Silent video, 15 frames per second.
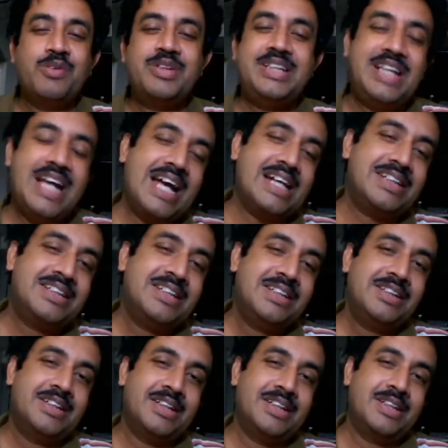With that,
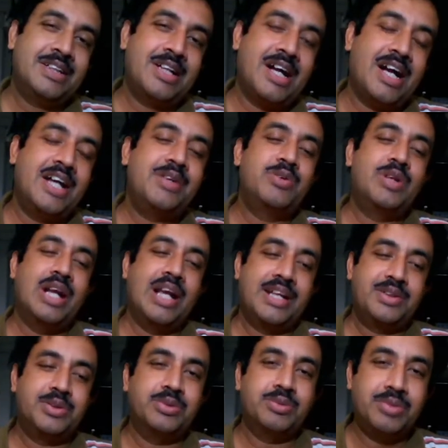I would
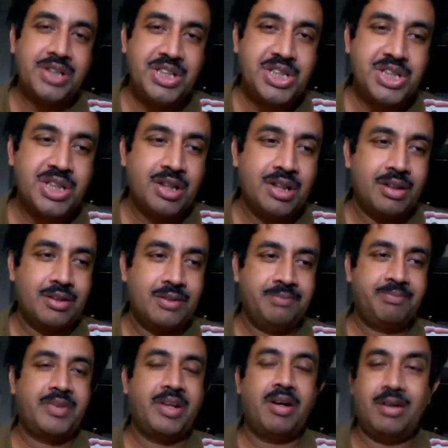like to wish
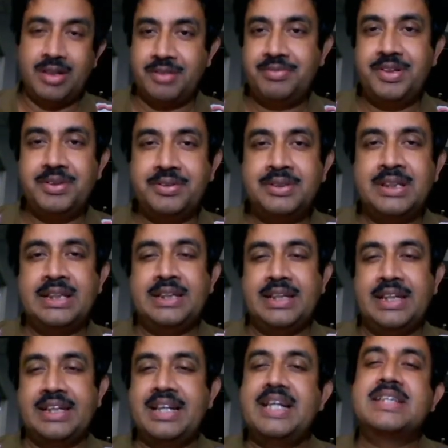all of you
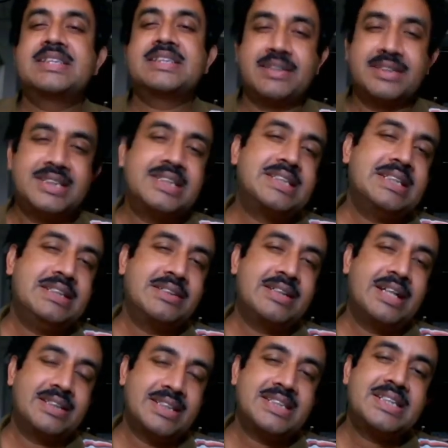a great success in
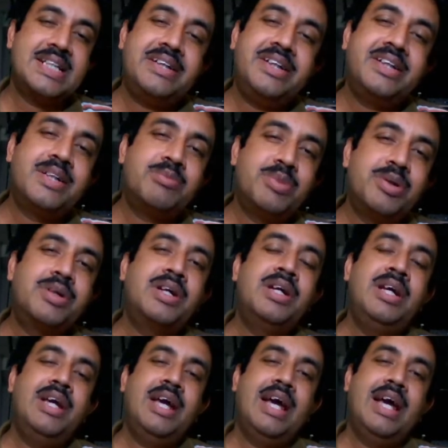understanding the book.